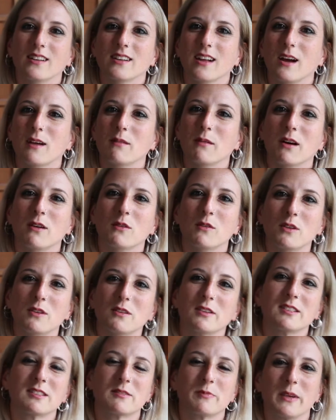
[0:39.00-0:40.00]
and I've
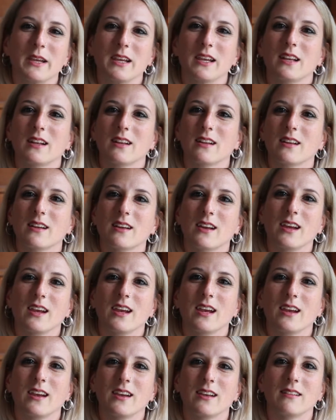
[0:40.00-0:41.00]
always been
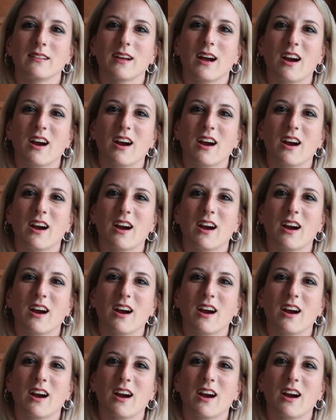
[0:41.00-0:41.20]
an